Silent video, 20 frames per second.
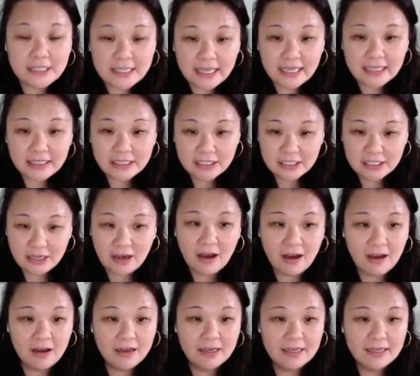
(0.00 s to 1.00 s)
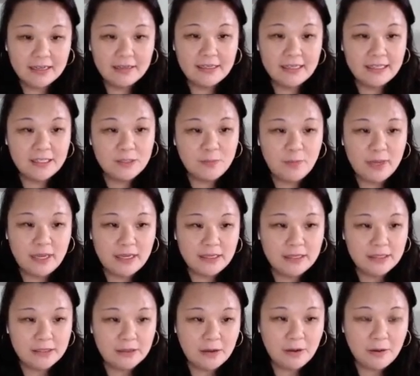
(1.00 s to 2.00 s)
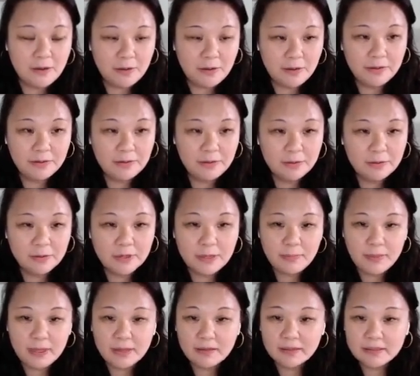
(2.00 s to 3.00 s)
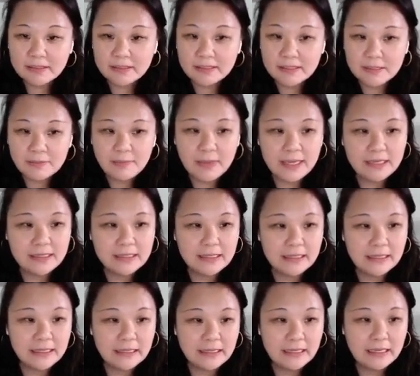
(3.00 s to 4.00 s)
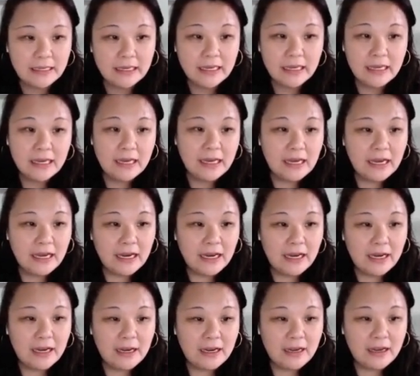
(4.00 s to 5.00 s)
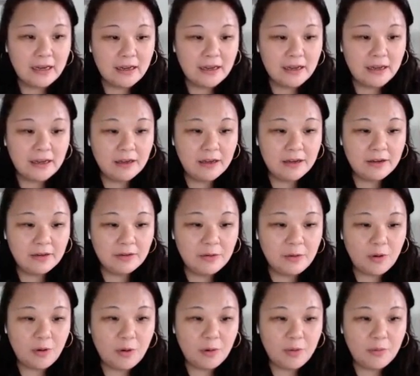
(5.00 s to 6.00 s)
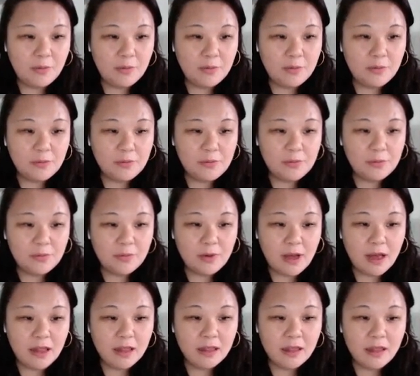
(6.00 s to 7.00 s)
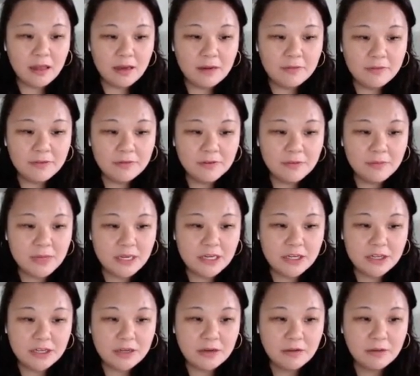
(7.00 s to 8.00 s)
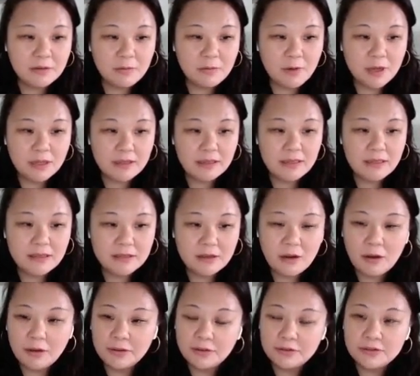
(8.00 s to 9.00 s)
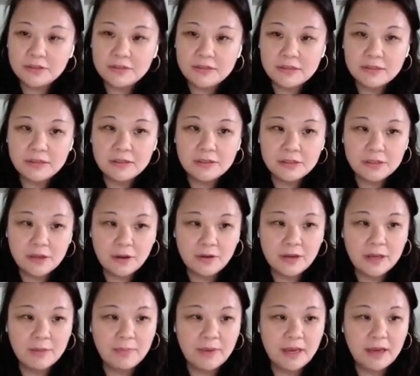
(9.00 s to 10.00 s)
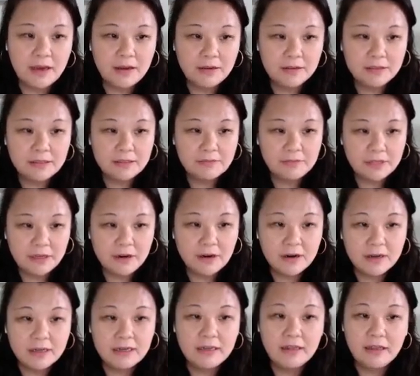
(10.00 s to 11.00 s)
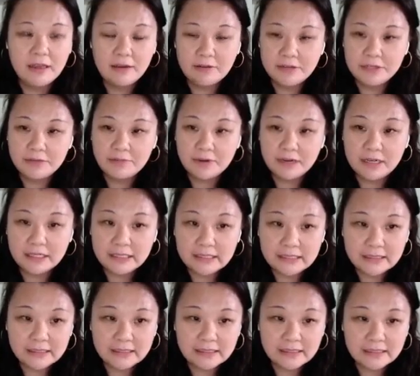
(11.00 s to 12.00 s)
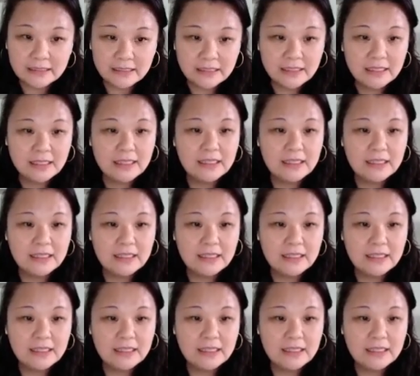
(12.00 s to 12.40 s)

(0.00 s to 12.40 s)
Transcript: today's talk is based on 3 pillars, basically. A lot of information on what these authors talk about regarding language awareness.